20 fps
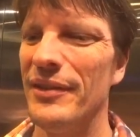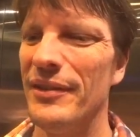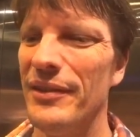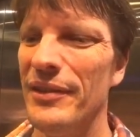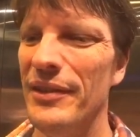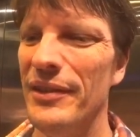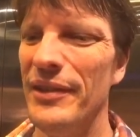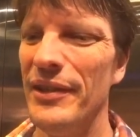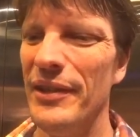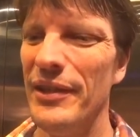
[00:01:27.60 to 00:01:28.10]

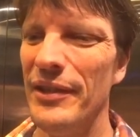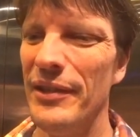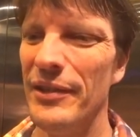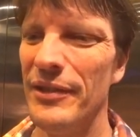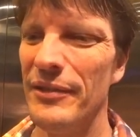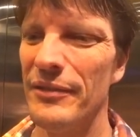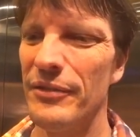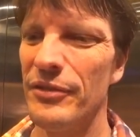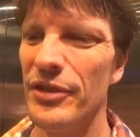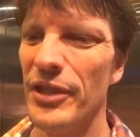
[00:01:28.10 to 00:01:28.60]

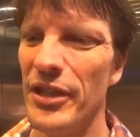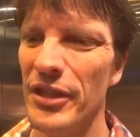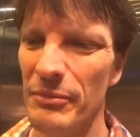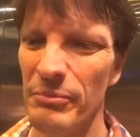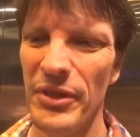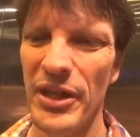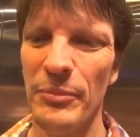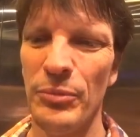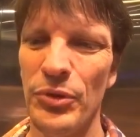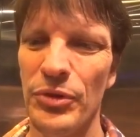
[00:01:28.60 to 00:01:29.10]
The chicken
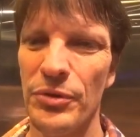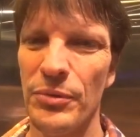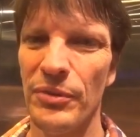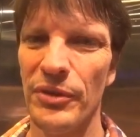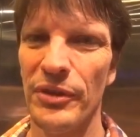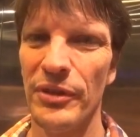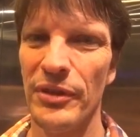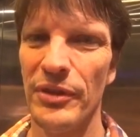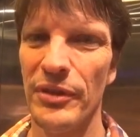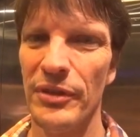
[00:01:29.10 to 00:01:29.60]
and peppers were
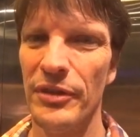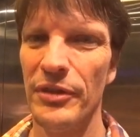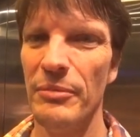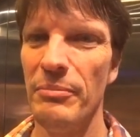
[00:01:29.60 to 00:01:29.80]
good.